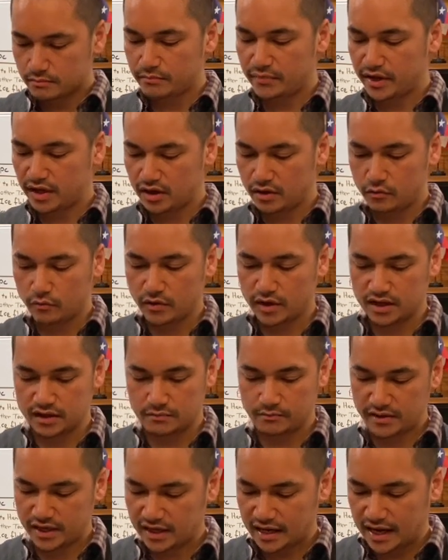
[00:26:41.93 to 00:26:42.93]
big
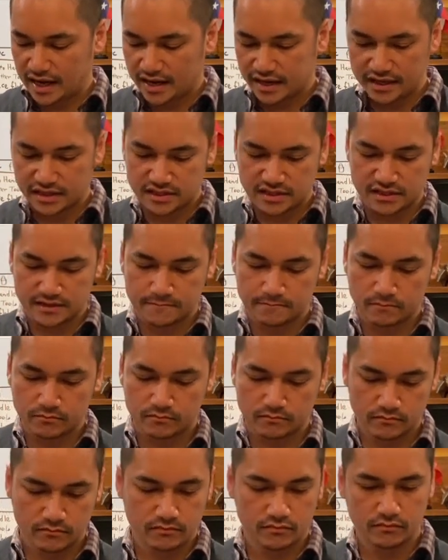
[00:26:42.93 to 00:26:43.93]
one, big eyes,
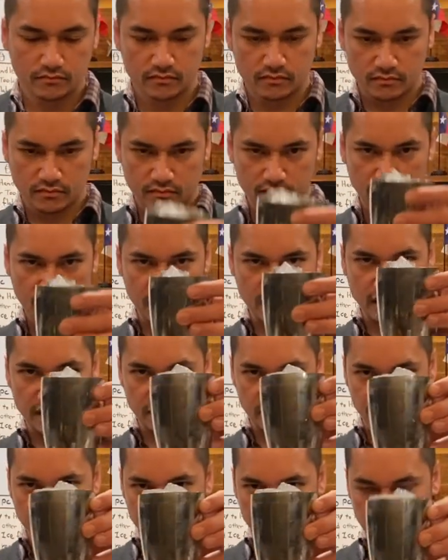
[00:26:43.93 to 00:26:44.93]
and
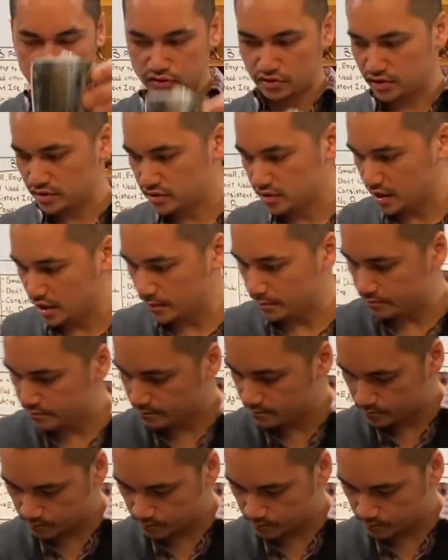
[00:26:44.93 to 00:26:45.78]
then fill it to the top.